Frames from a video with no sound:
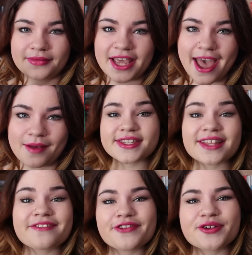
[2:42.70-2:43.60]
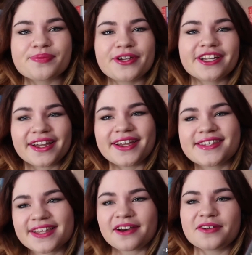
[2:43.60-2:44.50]
yeah. So the first book
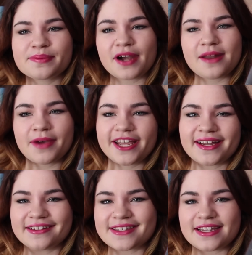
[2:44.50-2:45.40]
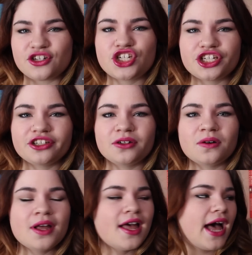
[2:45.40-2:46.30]
is The Ghost Bride by Yangsze
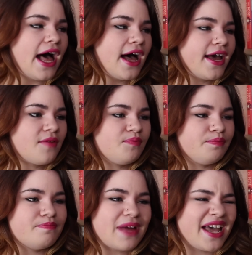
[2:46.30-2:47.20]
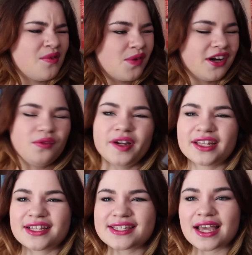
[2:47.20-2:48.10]
Choo. I might want to
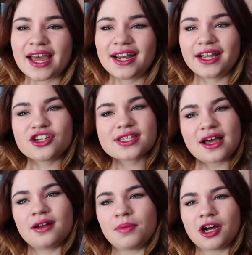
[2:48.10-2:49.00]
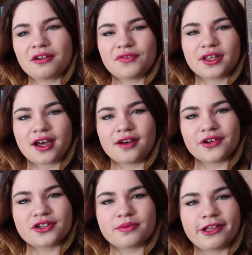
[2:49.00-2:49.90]
read this again. I just kind of bought it for the
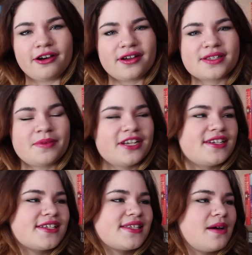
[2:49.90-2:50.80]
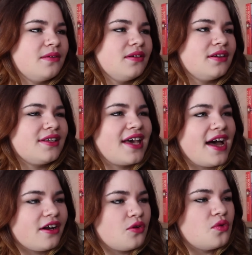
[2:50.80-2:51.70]
cover to be honest, but it does sound
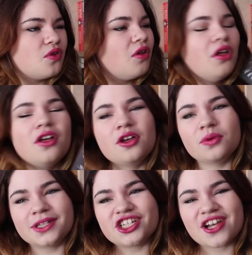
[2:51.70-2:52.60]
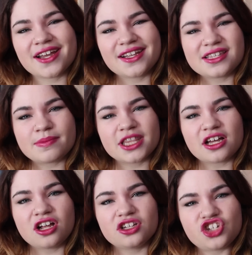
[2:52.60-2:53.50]
kind of cool with the Chinese
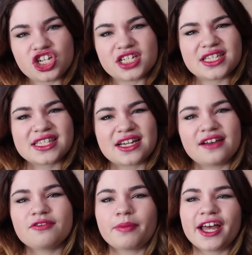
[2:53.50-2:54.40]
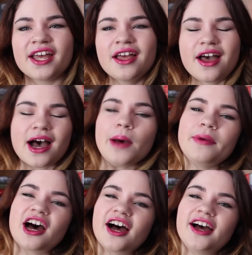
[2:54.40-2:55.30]
mythology and stuff, but
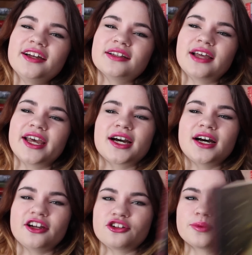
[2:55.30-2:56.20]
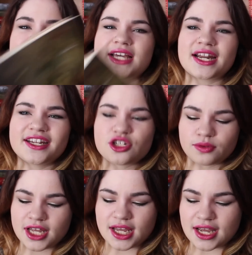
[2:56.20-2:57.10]
I'm not like 100%
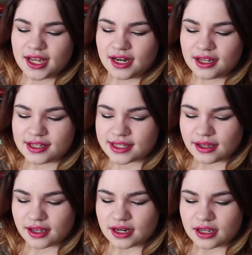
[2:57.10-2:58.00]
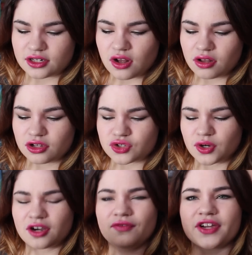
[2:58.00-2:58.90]
into it and it's an adult
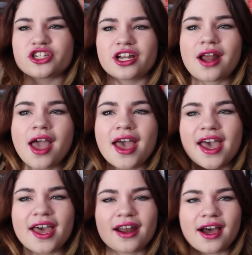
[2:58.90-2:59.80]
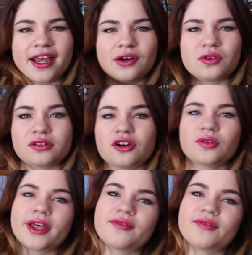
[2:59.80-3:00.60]
historical fiction and I don't know